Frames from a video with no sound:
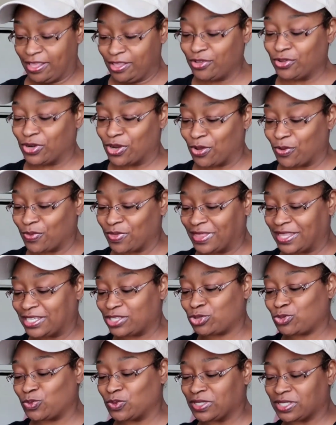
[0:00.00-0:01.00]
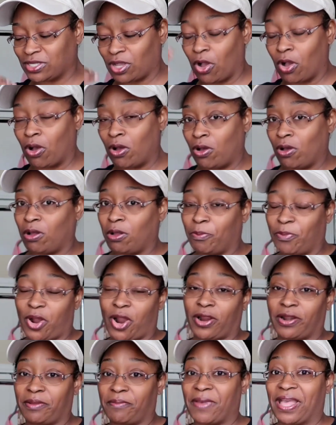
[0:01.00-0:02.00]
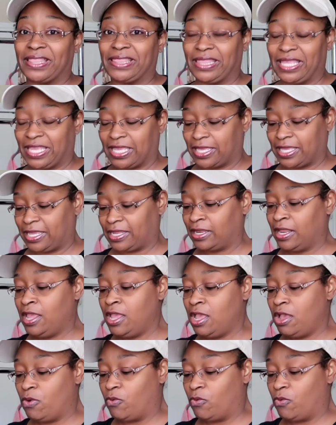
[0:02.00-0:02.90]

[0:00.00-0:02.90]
you know, this was all part of my thinking